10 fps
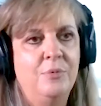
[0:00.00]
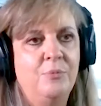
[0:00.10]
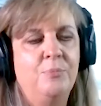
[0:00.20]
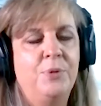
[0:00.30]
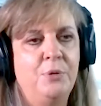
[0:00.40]

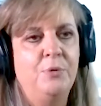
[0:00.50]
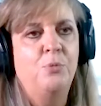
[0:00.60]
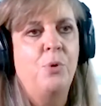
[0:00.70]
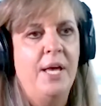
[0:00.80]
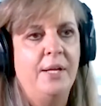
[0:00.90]
Now. Uh, Blue um,
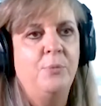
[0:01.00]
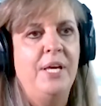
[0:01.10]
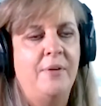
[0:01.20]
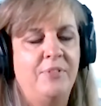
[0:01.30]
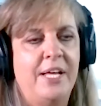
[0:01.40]
and red. We
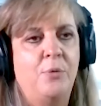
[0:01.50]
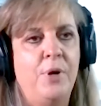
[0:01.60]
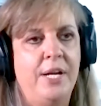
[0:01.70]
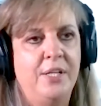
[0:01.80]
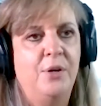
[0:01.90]
have a lot of
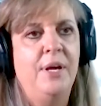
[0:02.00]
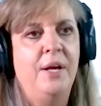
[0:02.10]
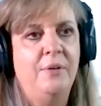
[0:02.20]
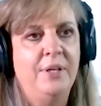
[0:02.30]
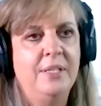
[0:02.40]
red in our
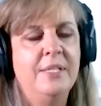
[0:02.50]
area.